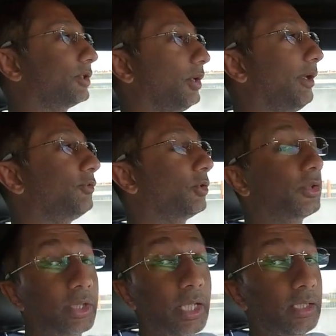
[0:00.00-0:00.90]
So if you're
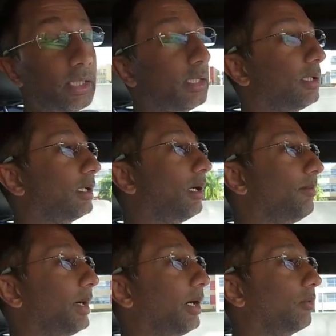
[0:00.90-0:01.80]
thinking
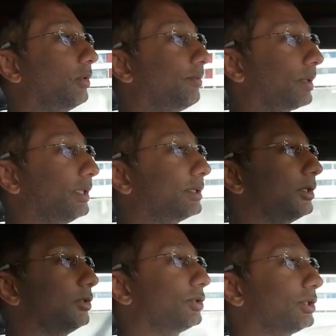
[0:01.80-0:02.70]
about
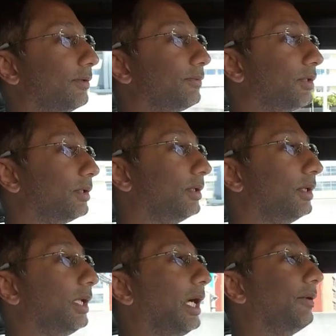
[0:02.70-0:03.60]
replacing your shifter,
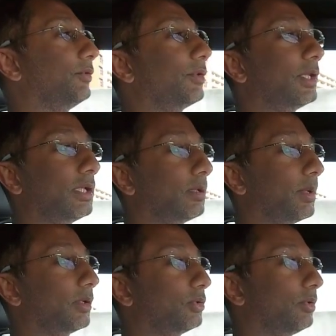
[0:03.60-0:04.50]
and if you're thinking
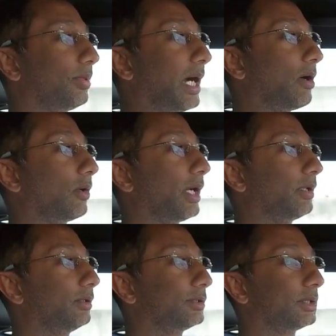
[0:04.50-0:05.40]
about doing power
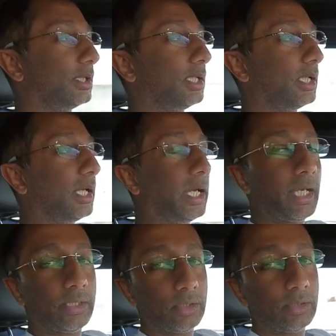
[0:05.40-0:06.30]
adders,
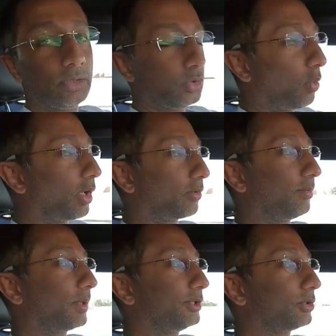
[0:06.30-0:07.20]
and you want to
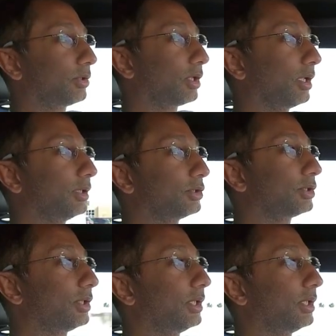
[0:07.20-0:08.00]
replace your clutch,